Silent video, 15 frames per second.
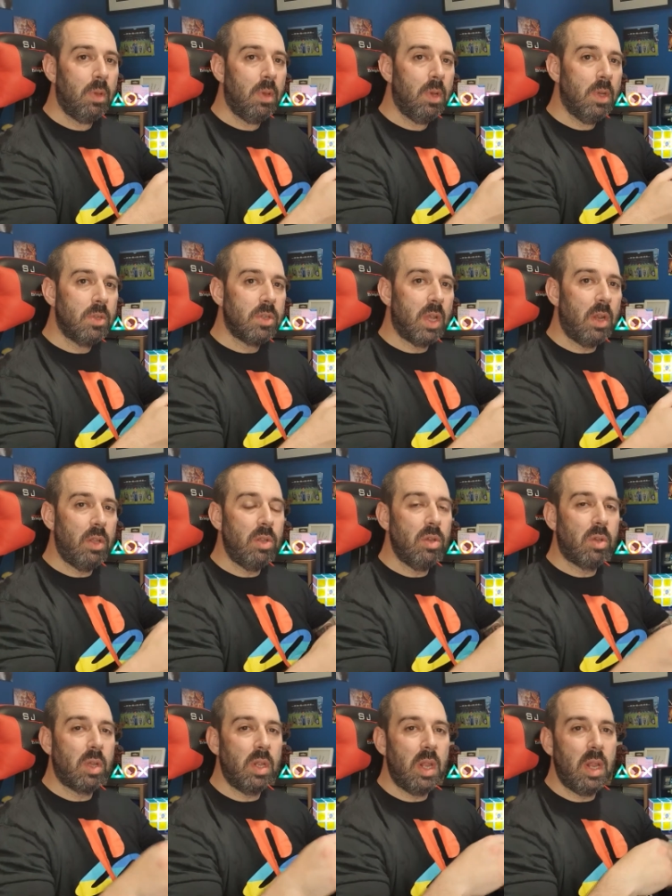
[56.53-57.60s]
so that you
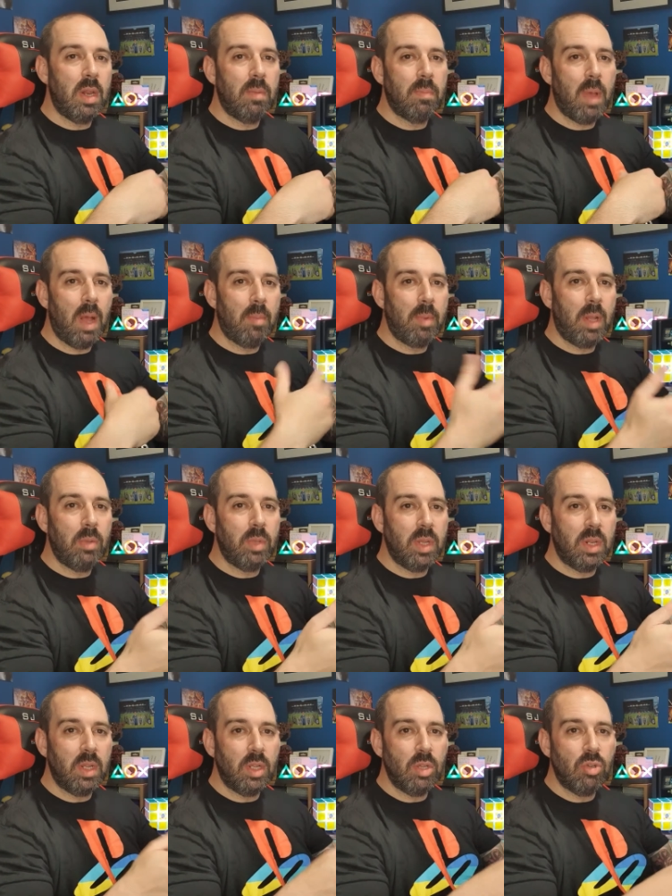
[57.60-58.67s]
can then upload it
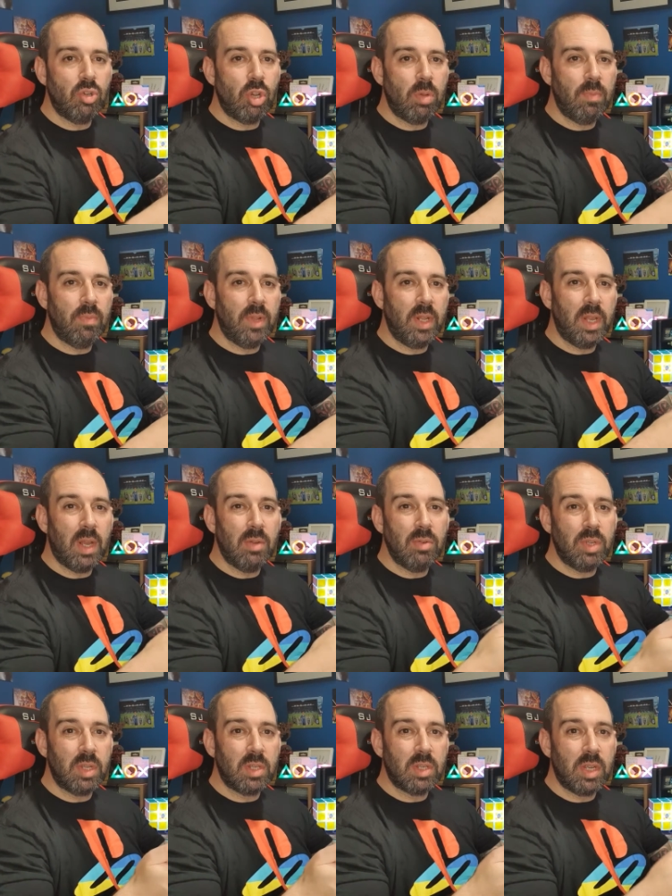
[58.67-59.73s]
into YouTube videos,
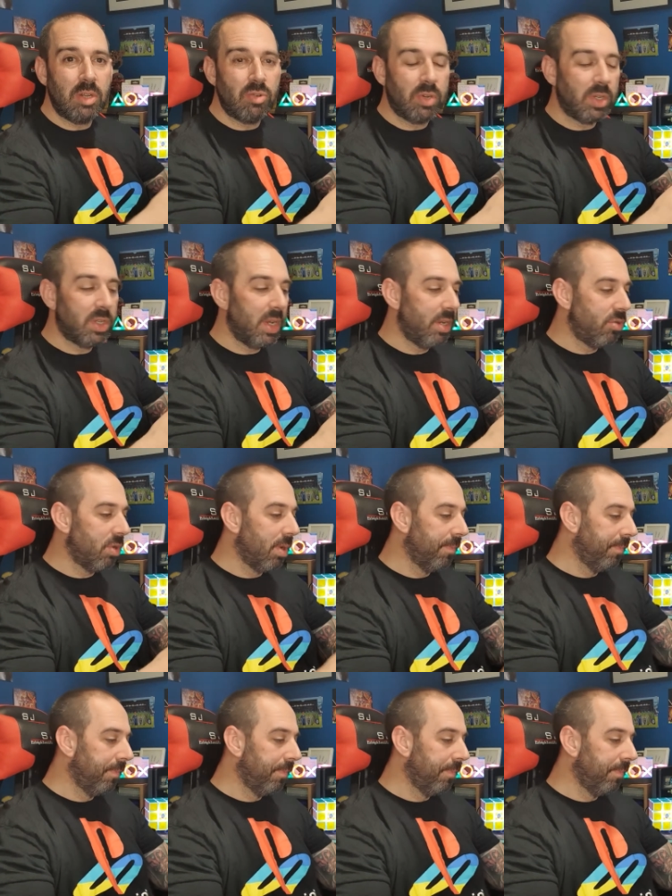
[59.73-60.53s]
etc, etc.